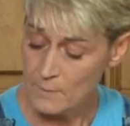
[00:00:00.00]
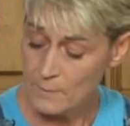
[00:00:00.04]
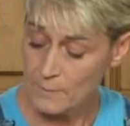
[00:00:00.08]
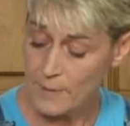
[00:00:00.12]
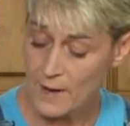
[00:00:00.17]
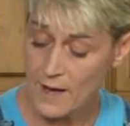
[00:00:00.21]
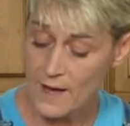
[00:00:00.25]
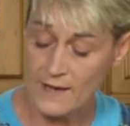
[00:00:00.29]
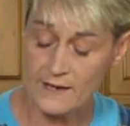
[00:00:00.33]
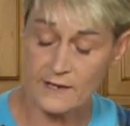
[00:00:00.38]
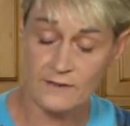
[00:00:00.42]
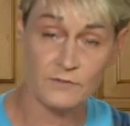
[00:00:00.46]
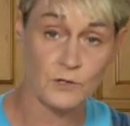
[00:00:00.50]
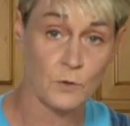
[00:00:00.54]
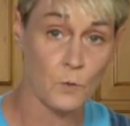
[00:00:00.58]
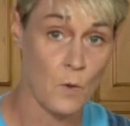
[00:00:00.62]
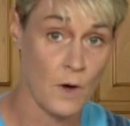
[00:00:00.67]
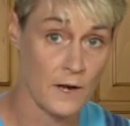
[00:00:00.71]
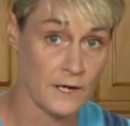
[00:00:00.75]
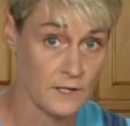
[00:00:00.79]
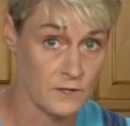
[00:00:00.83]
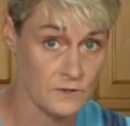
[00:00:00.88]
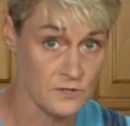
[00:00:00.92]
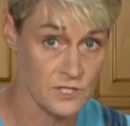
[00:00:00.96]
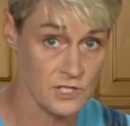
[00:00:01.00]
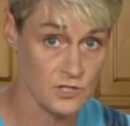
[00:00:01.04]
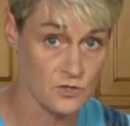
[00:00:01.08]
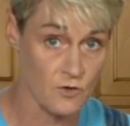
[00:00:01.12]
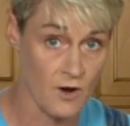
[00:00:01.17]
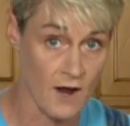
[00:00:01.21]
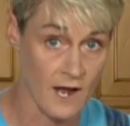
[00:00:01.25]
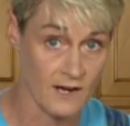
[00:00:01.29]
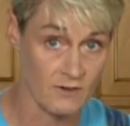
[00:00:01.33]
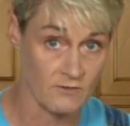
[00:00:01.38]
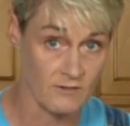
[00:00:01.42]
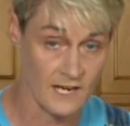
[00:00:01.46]
but if you wanna use the
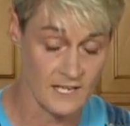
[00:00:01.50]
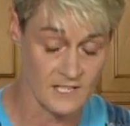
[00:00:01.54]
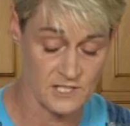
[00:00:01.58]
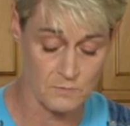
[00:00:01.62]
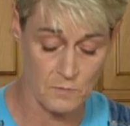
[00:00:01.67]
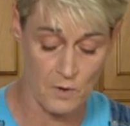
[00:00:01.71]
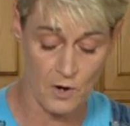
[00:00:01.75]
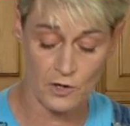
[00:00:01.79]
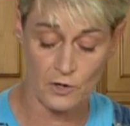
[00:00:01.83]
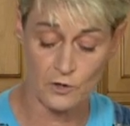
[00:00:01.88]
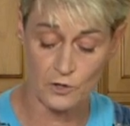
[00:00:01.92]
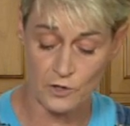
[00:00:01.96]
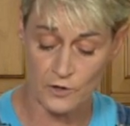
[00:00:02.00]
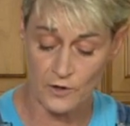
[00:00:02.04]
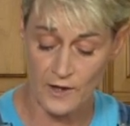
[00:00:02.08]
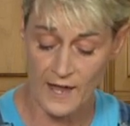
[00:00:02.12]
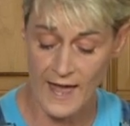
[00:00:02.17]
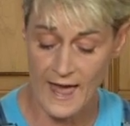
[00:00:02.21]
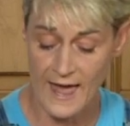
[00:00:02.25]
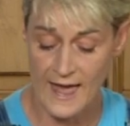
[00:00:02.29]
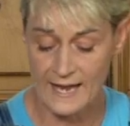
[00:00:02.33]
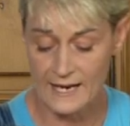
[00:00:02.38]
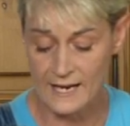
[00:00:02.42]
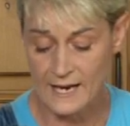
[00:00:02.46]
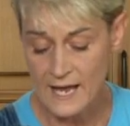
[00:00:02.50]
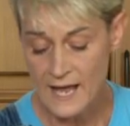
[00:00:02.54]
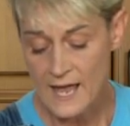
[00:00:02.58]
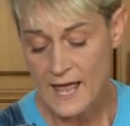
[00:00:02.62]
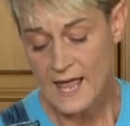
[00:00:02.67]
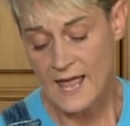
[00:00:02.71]
dry erase marker, you can.